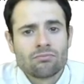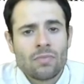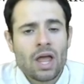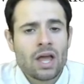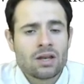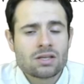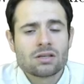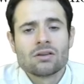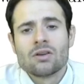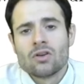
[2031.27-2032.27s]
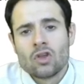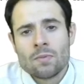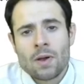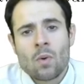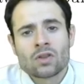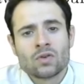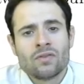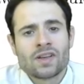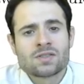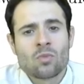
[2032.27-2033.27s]
And you might want to
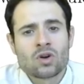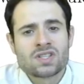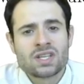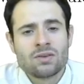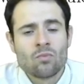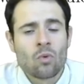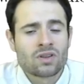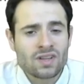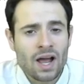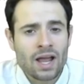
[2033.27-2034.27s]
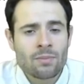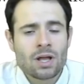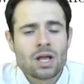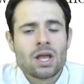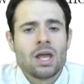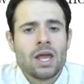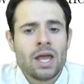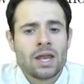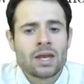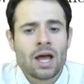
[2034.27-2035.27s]
invest more, more time
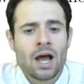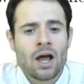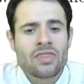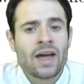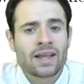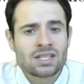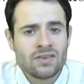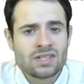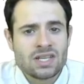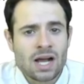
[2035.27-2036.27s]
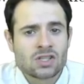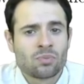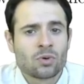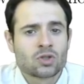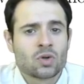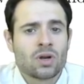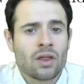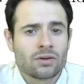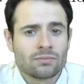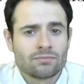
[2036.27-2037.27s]
in uh, that activity as opposed to another.